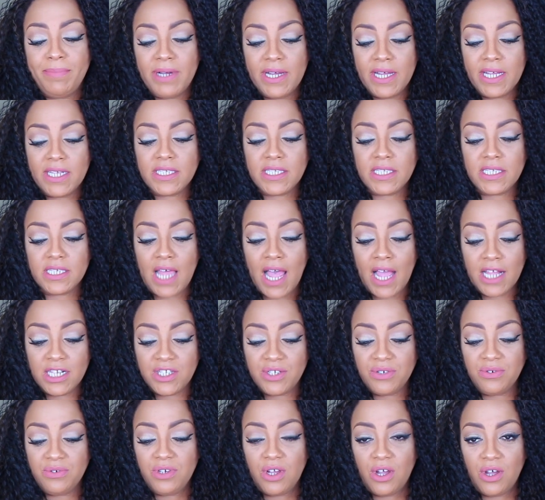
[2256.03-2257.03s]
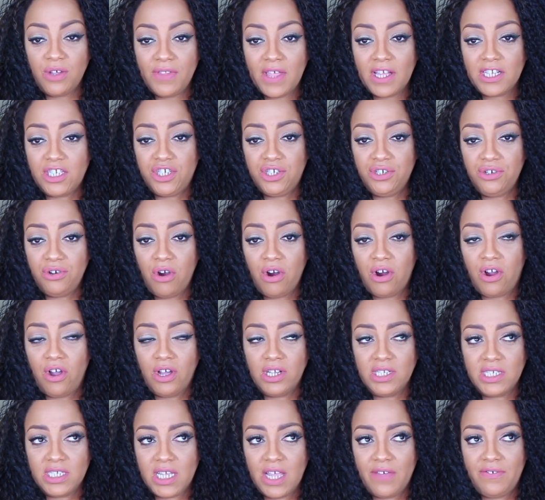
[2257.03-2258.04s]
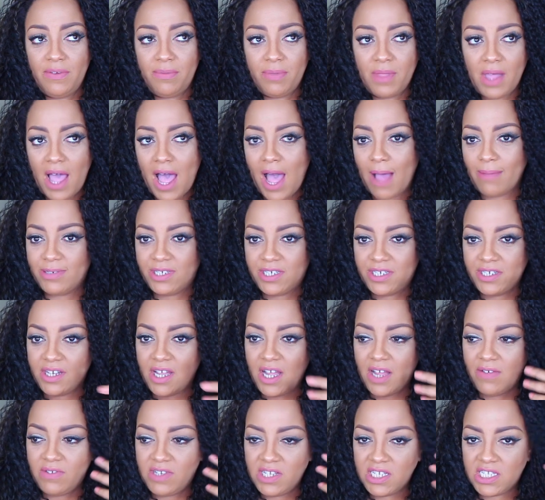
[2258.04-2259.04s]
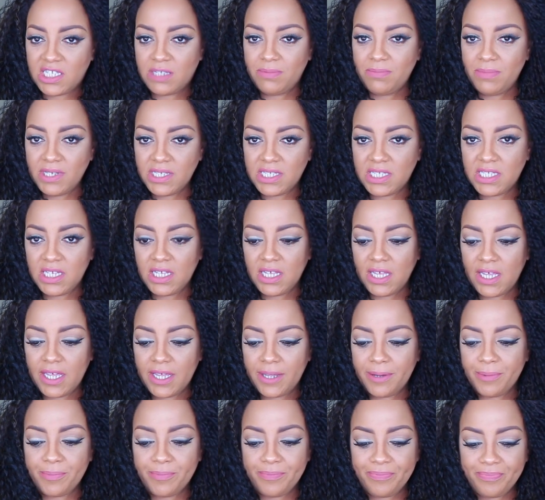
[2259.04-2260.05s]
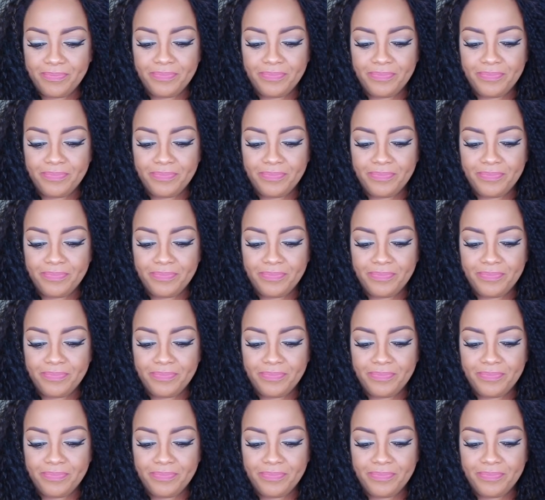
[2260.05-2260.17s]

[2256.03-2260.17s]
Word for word: but I do know that you are going to give him the option of dismissing him.